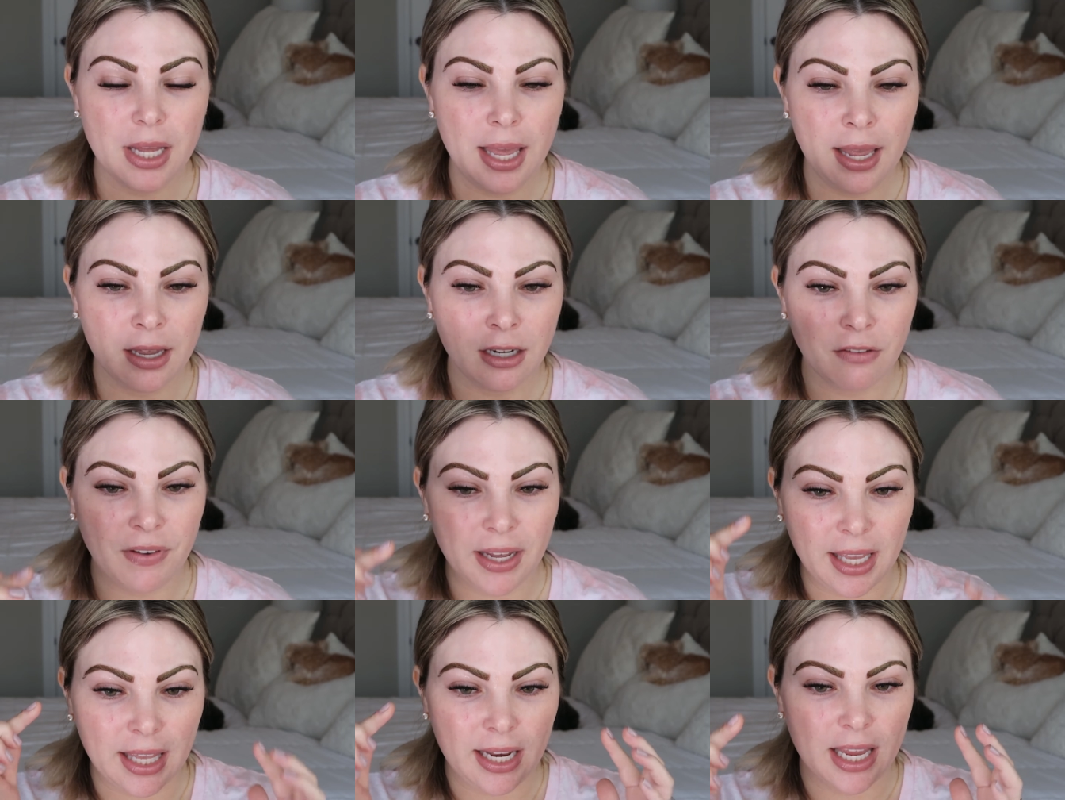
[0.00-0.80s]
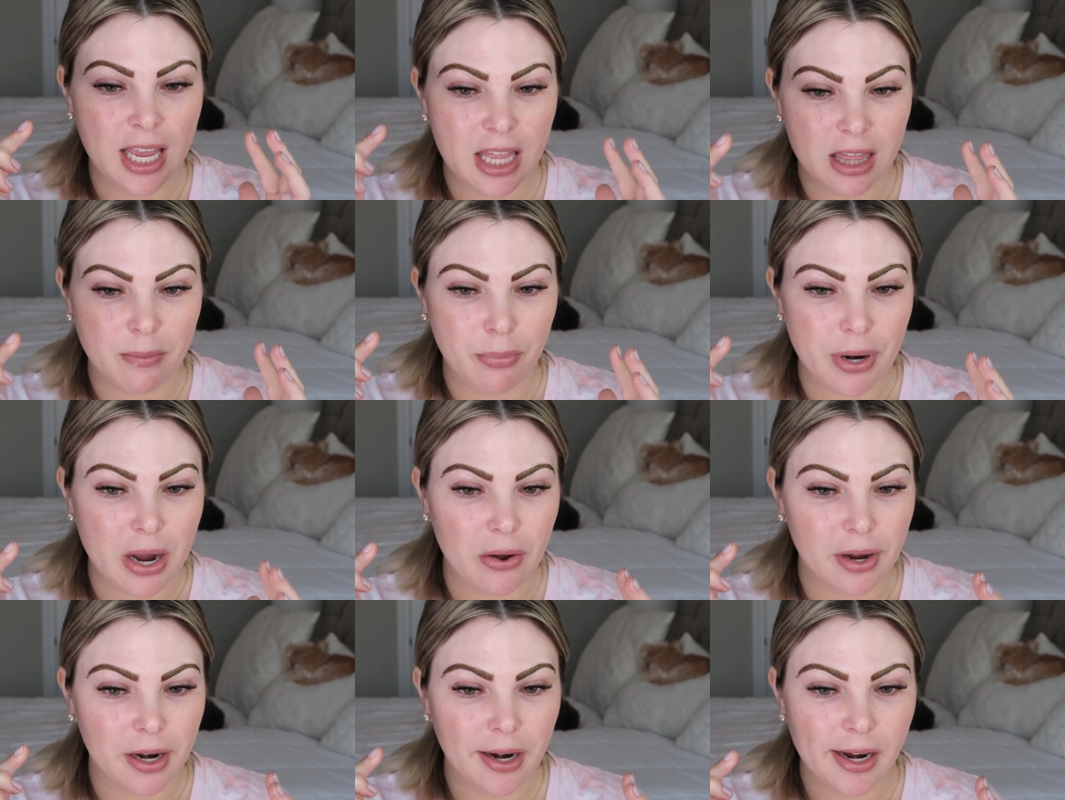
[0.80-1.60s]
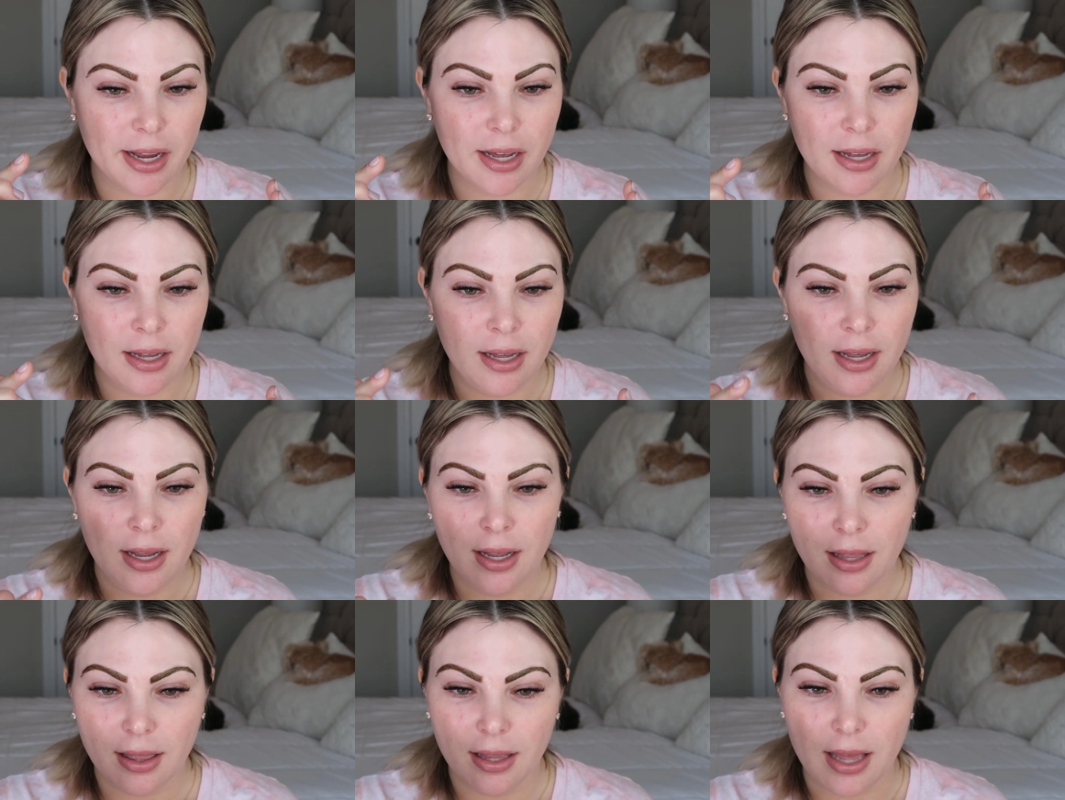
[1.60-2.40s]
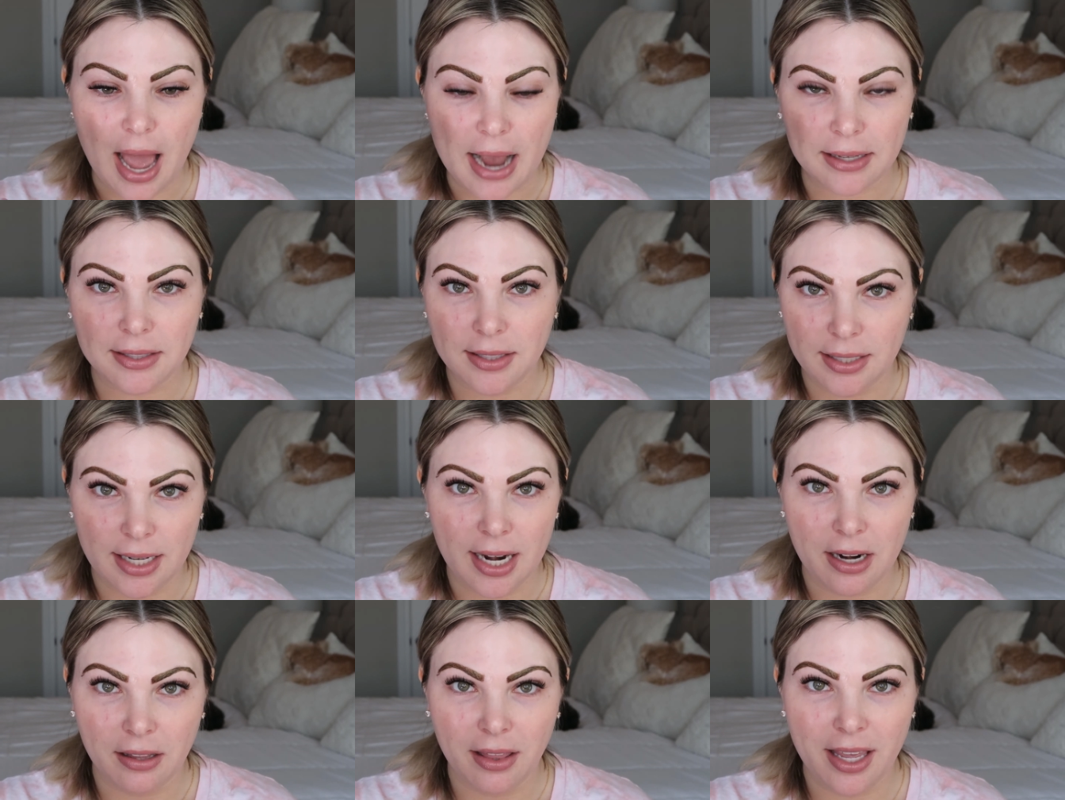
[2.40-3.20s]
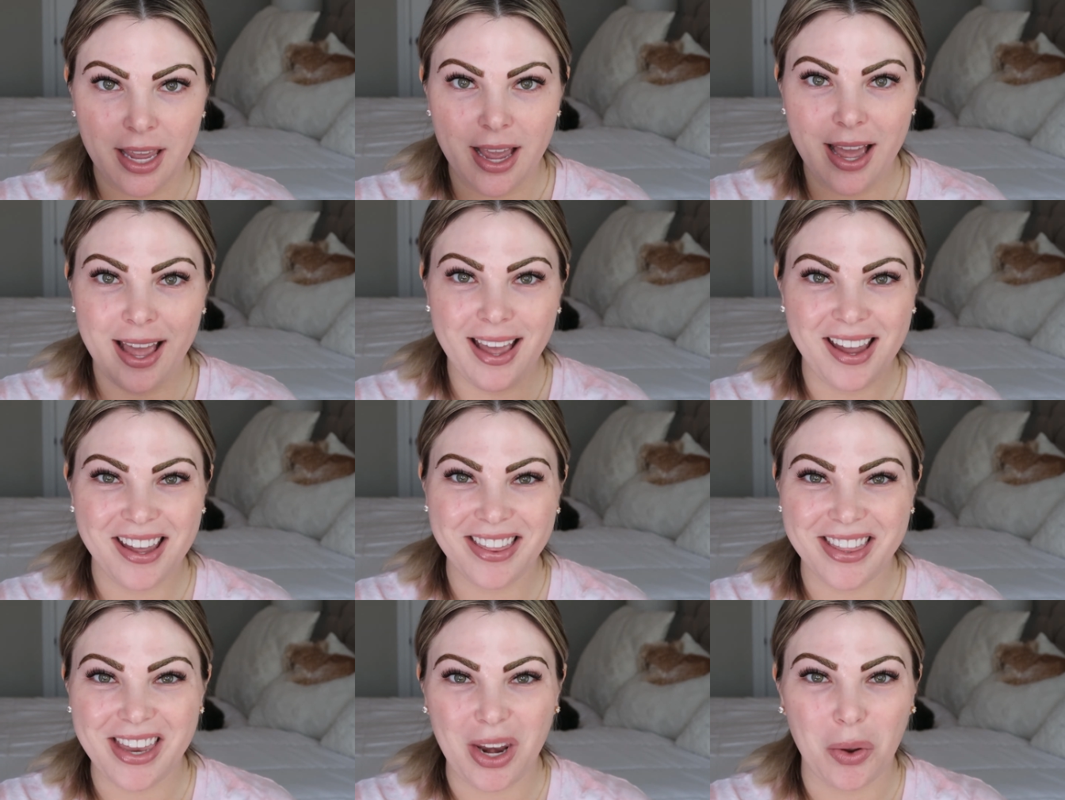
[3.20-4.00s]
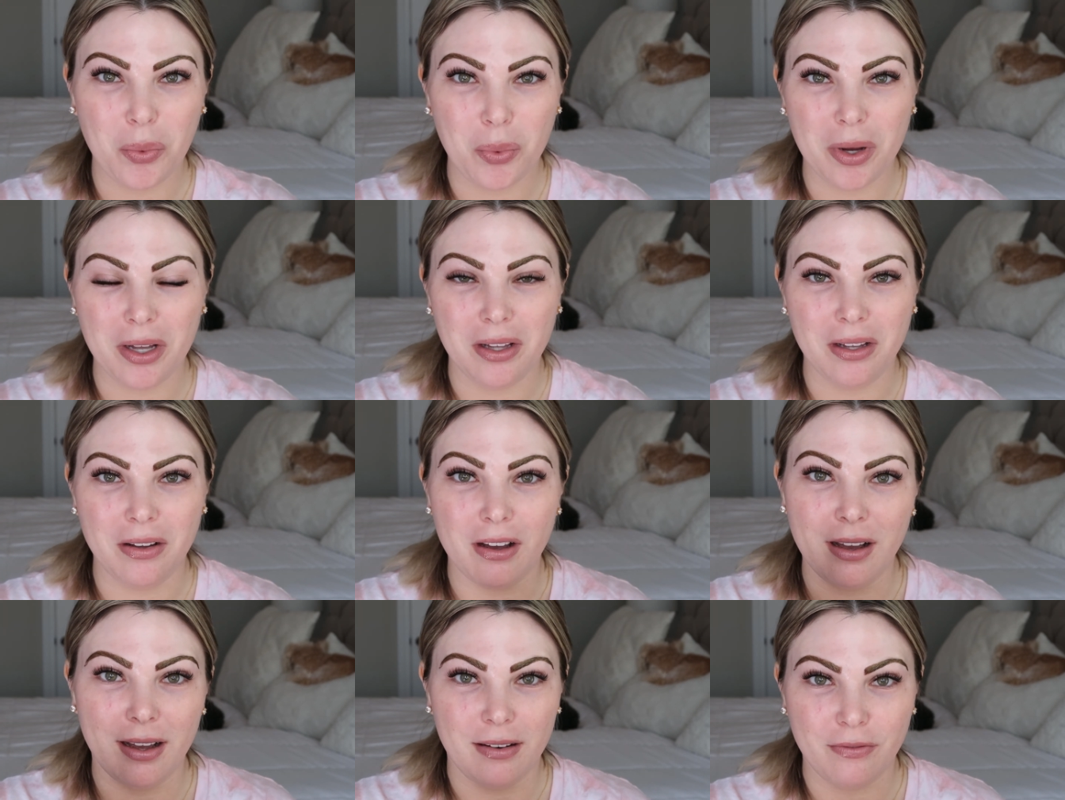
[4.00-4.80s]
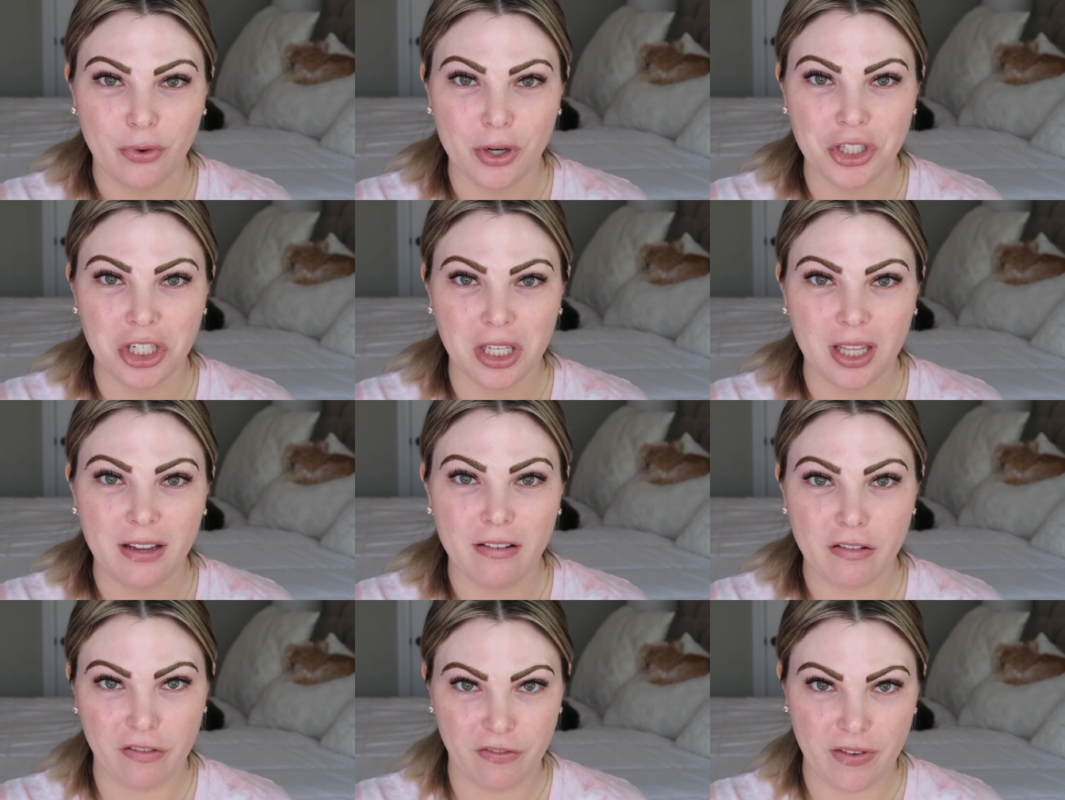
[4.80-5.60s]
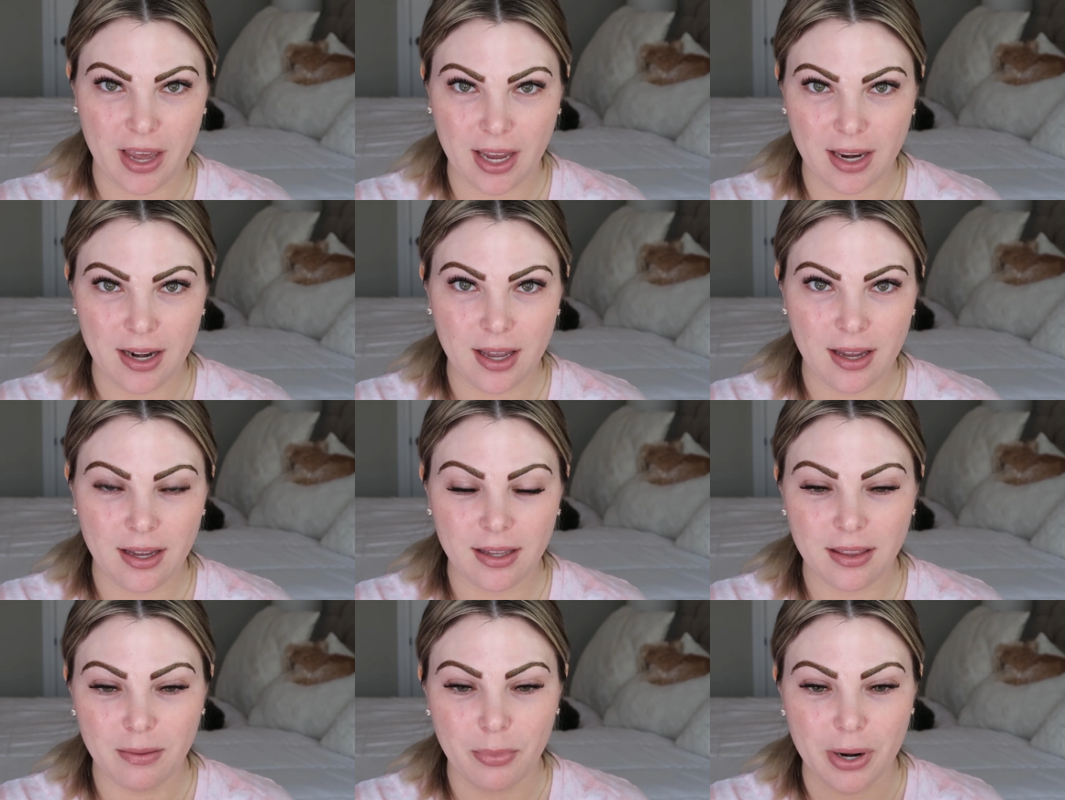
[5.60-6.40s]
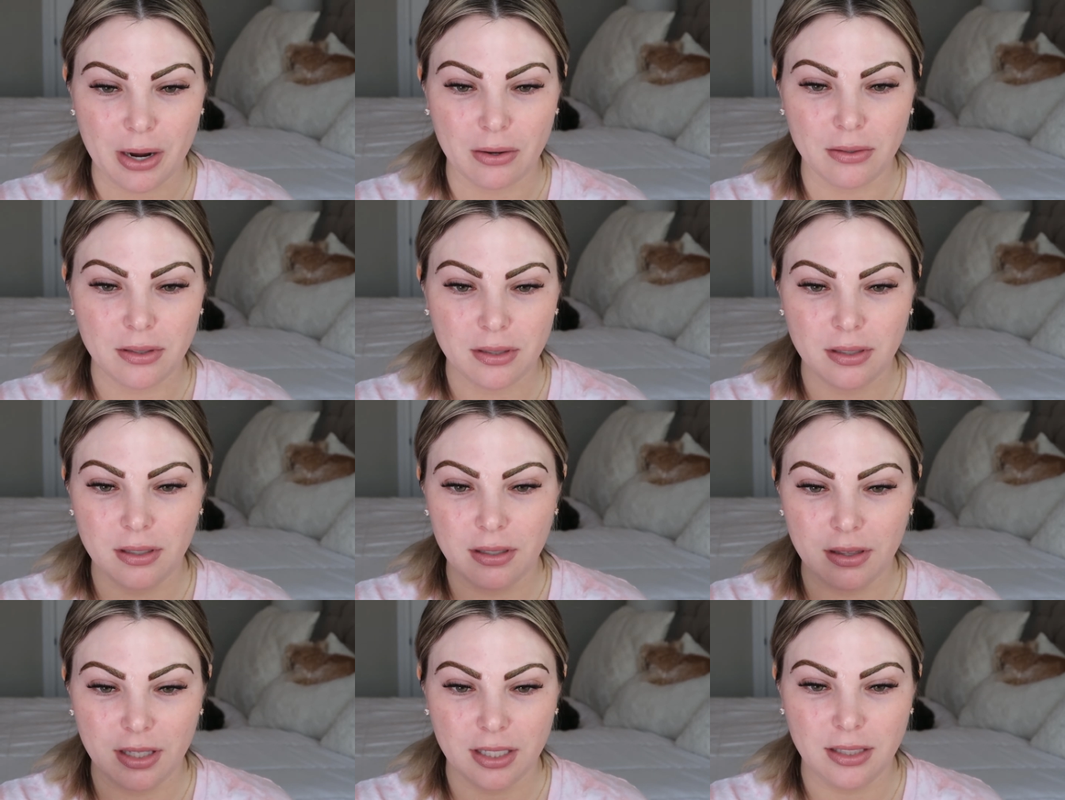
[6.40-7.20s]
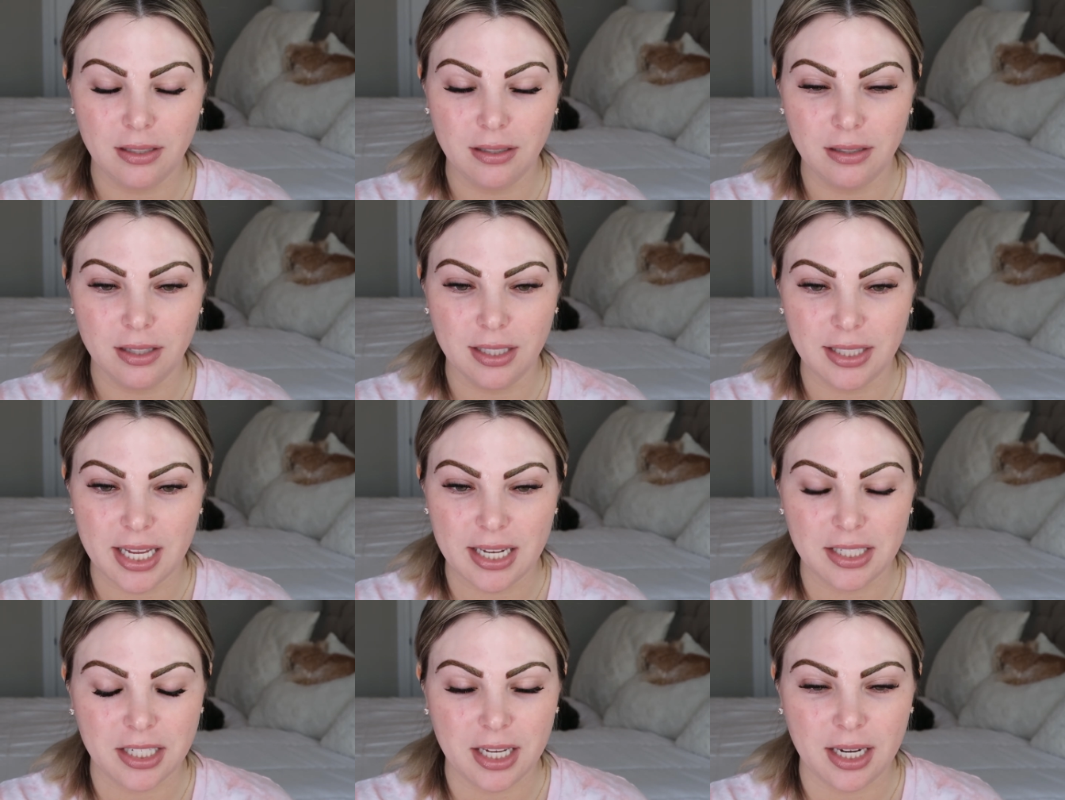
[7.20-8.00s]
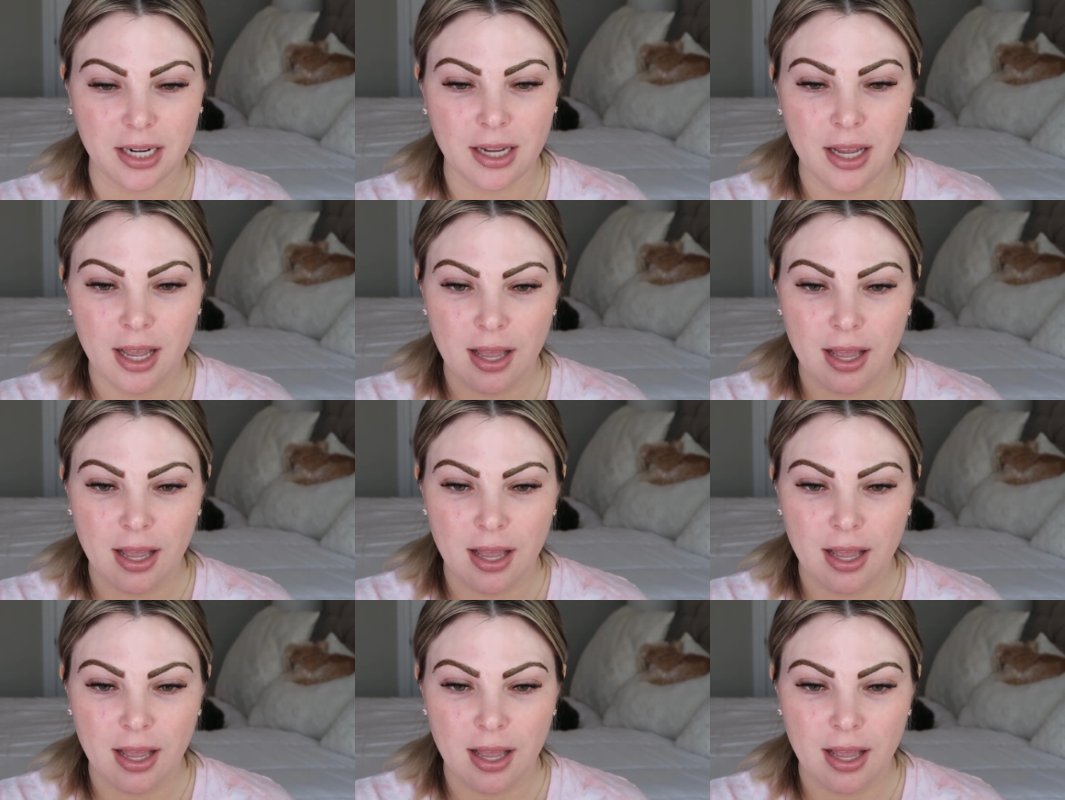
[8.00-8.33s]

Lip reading: and if I get it in the brow area accidentally, then it will unfortunately fade the brows, the tinting